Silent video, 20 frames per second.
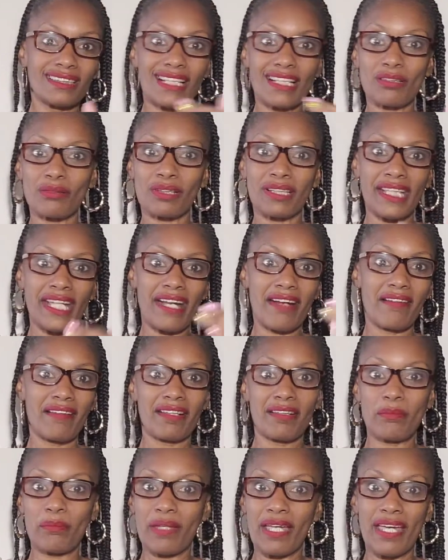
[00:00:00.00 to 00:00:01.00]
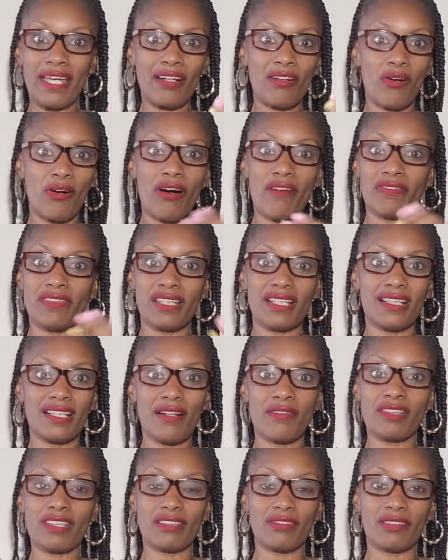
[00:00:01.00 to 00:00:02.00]
I don't carry the bag often
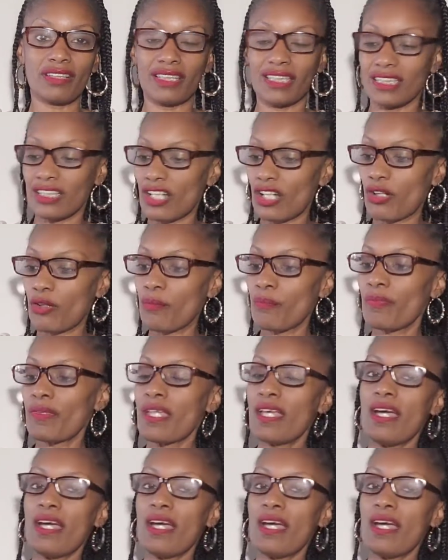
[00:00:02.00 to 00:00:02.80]
enough to really know,